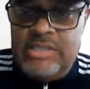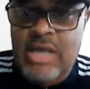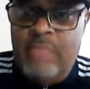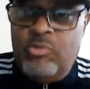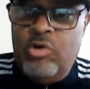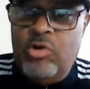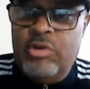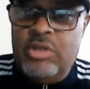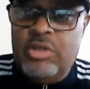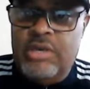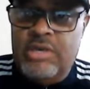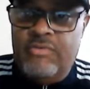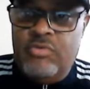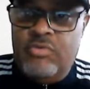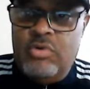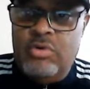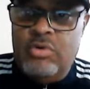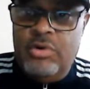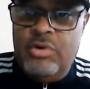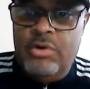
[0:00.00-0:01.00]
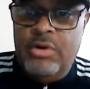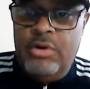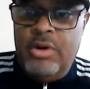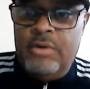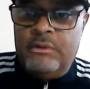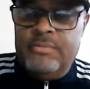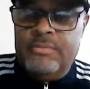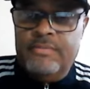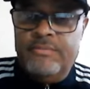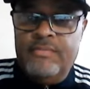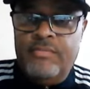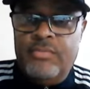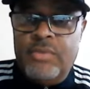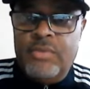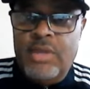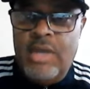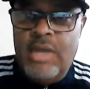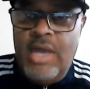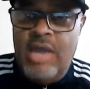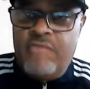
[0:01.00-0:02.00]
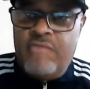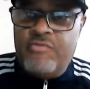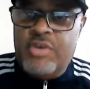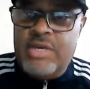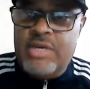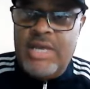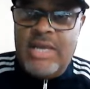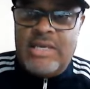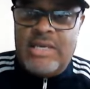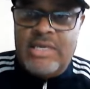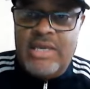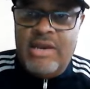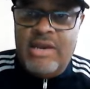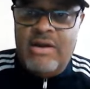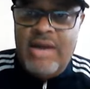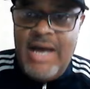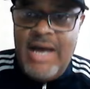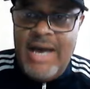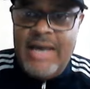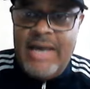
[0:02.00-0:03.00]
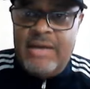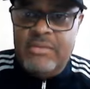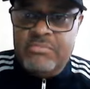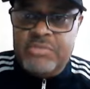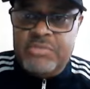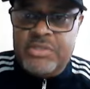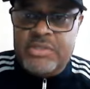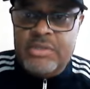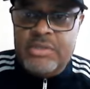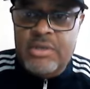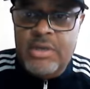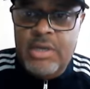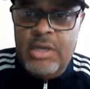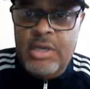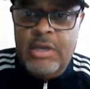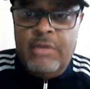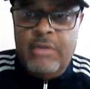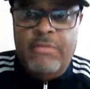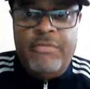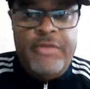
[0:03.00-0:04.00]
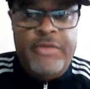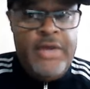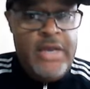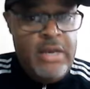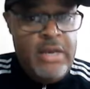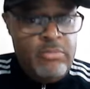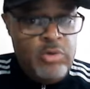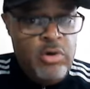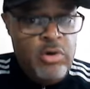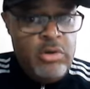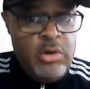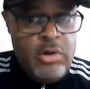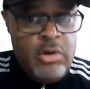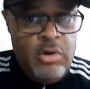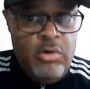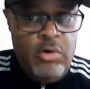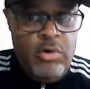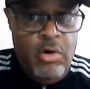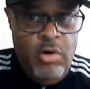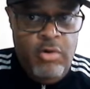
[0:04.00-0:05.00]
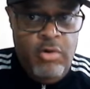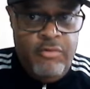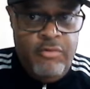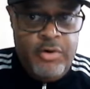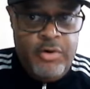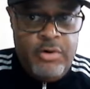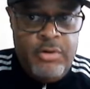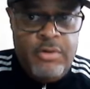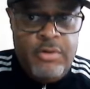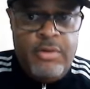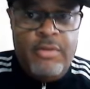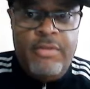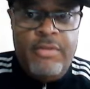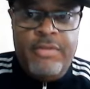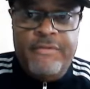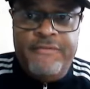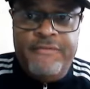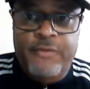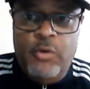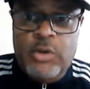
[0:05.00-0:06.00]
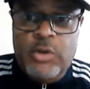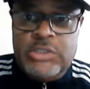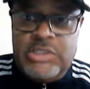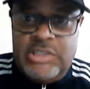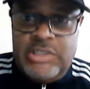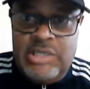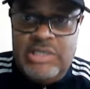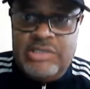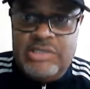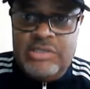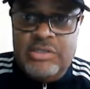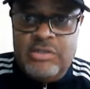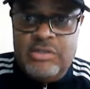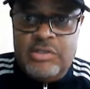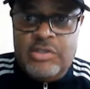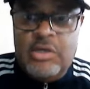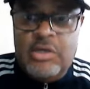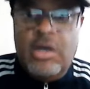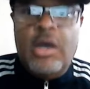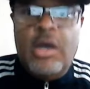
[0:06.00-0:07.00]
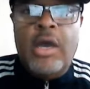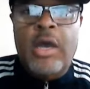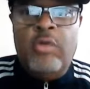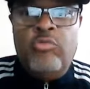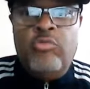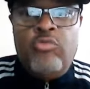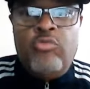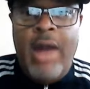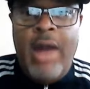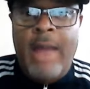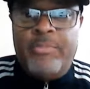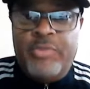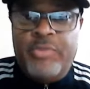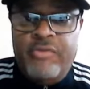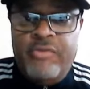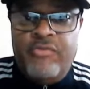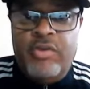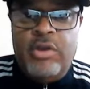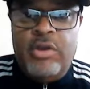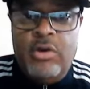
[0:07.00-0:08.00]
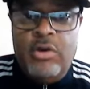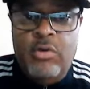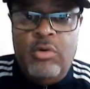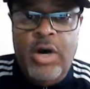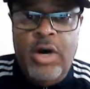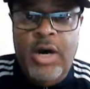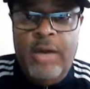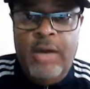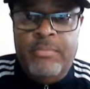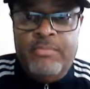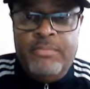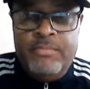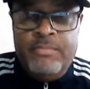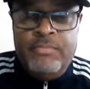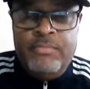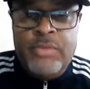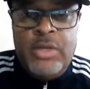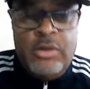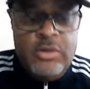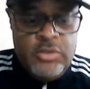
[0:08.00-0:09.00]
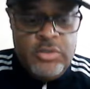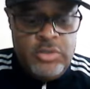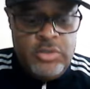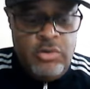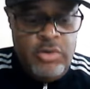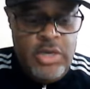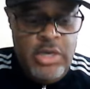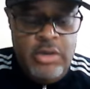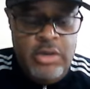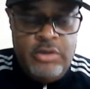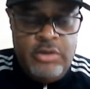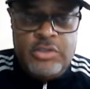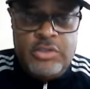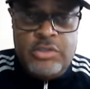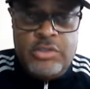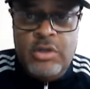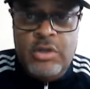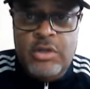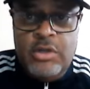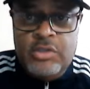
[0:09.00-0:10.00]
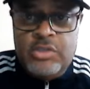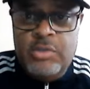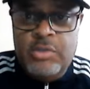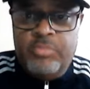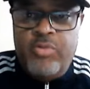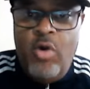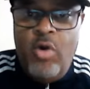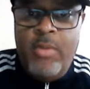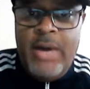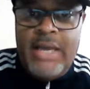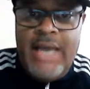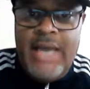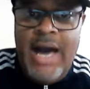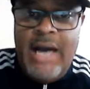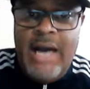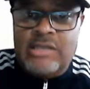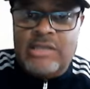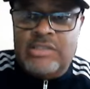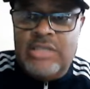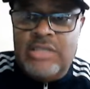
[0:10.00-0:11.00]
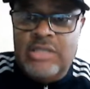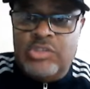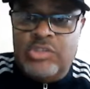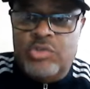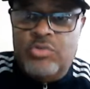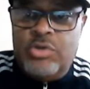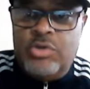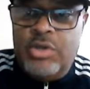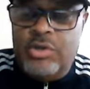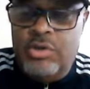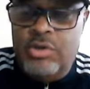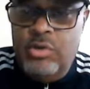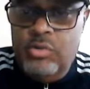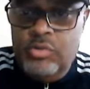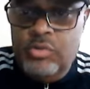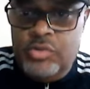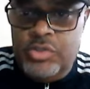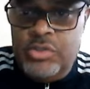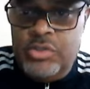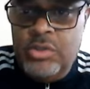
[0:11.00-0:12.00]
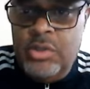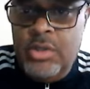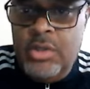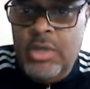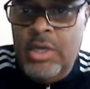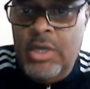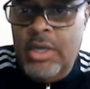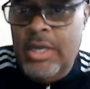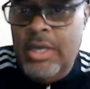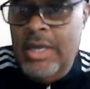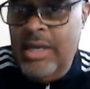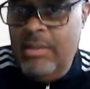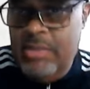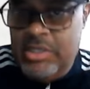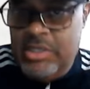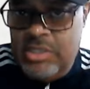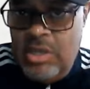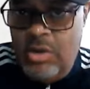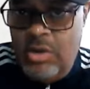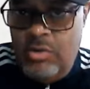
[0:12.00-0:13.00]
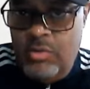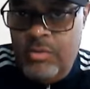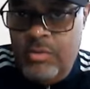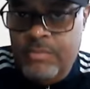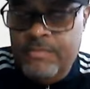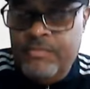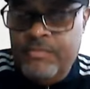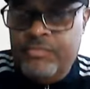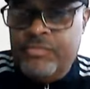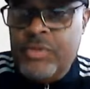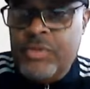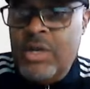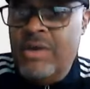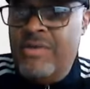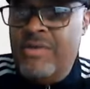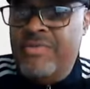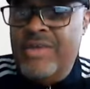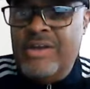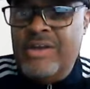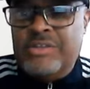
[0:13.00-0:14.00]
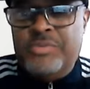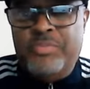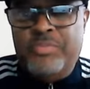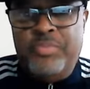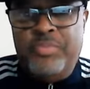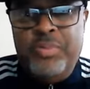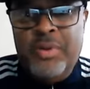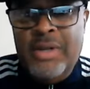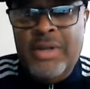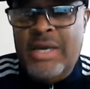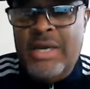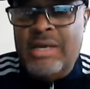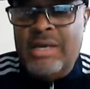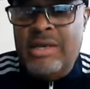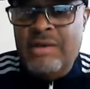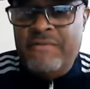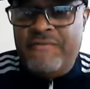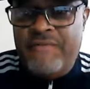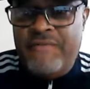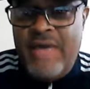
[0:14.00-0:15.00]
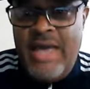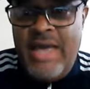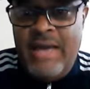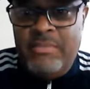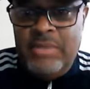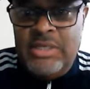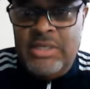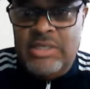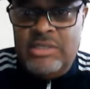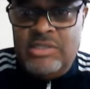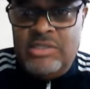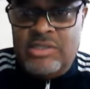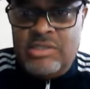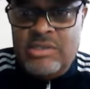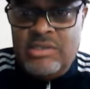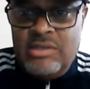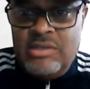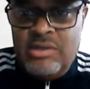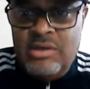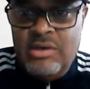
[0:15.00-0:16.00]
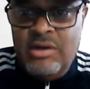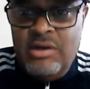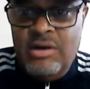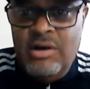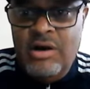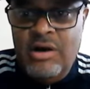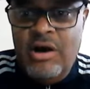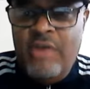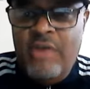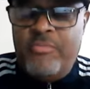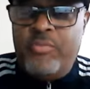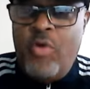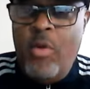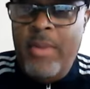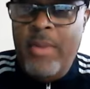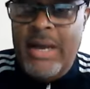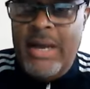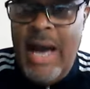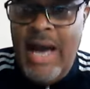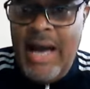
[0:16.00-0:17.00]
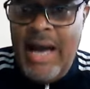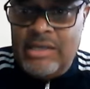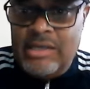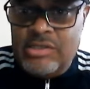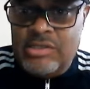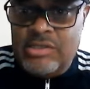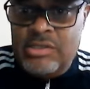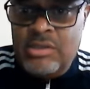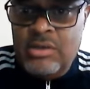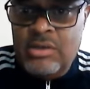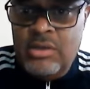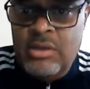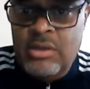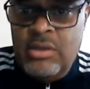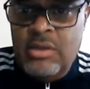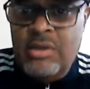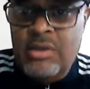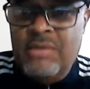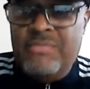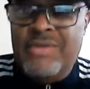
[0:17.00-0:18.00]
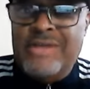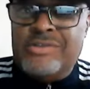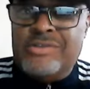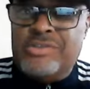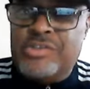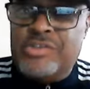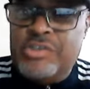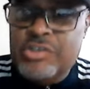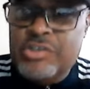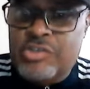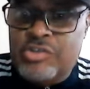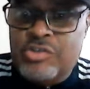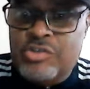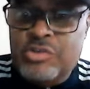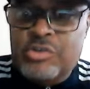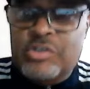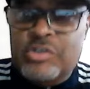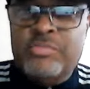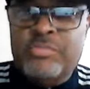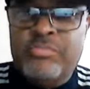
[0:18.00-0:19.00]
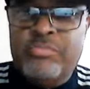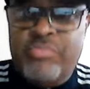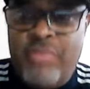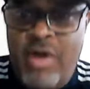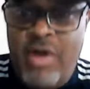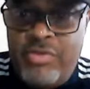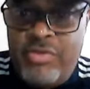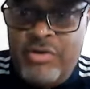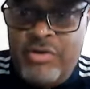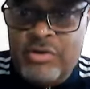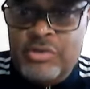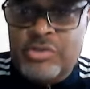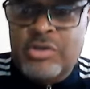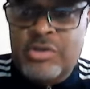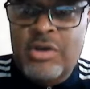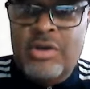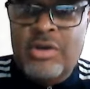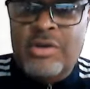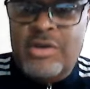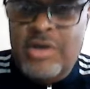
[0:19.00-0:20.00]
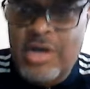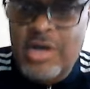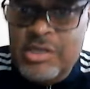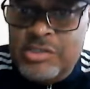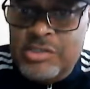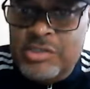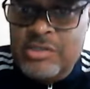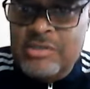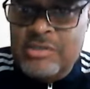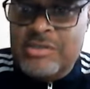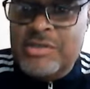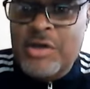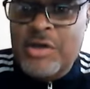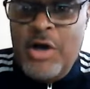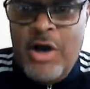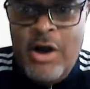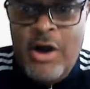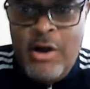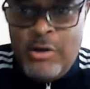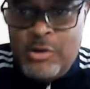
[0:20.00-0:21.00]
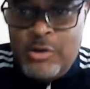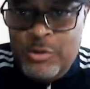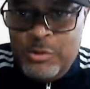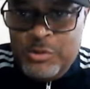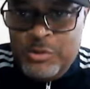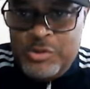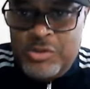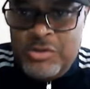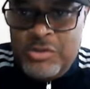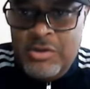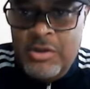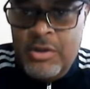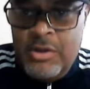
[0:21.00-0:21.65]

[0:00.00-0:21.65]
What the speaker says: I'm going to give you your everyday care items. Then I'm going to go over the 4 seasons and wrap the video up. So here's some probiotics that you could use. And let me tell you, there's plenty of families of probiotics. There's sisters, brothers, cousins, uncles.